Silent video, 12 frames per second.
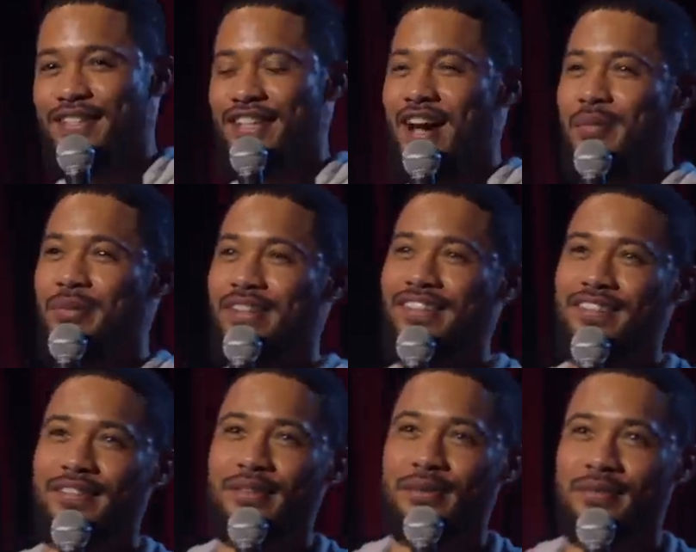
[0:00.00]
job we get to
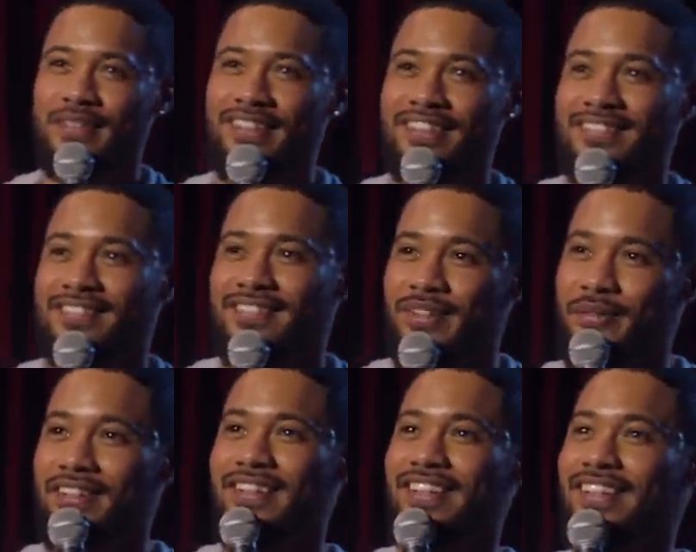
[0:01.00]
do, man. It
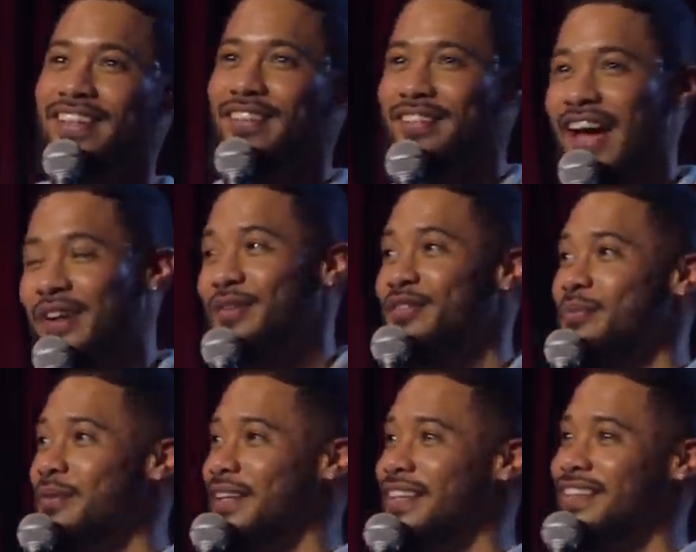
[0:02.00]
really is. I used to
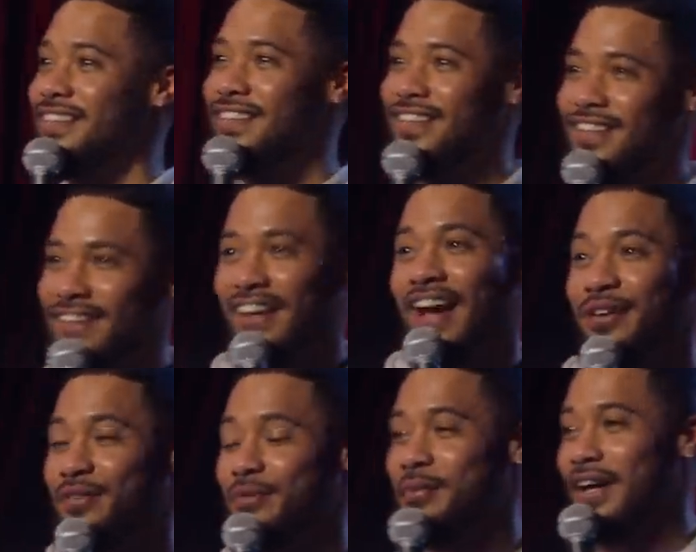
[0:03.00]
be
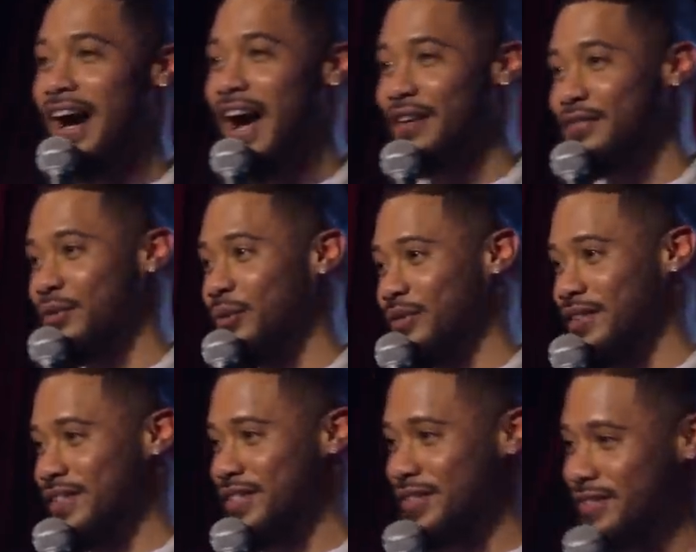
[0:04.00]
a high school
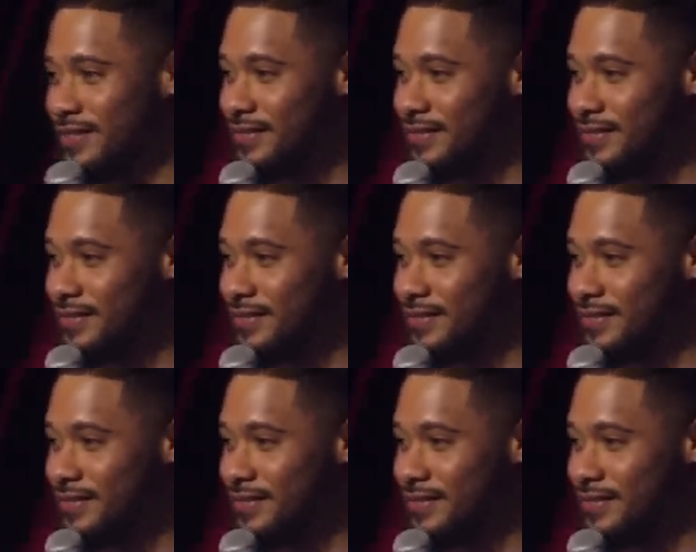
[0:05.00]
teacher.